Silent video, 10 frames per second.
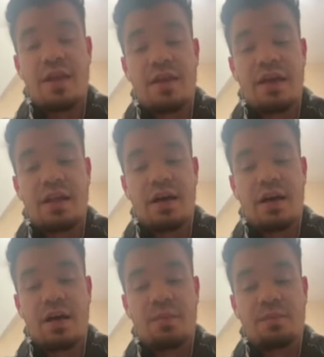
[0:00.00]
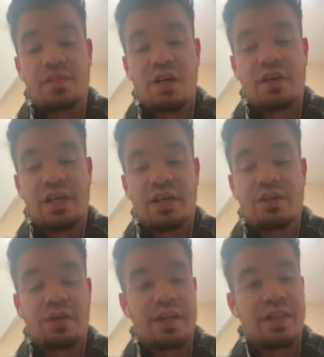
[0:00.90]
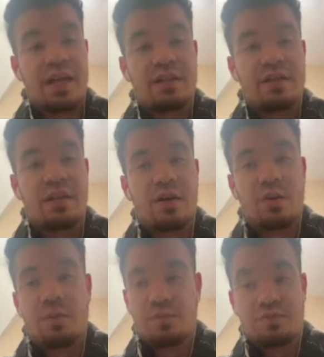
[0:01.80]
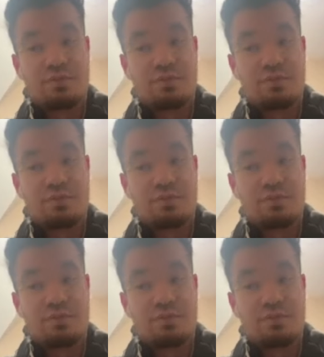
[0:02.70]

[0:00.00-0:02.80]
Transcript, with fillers: And then um, so he agreed that you know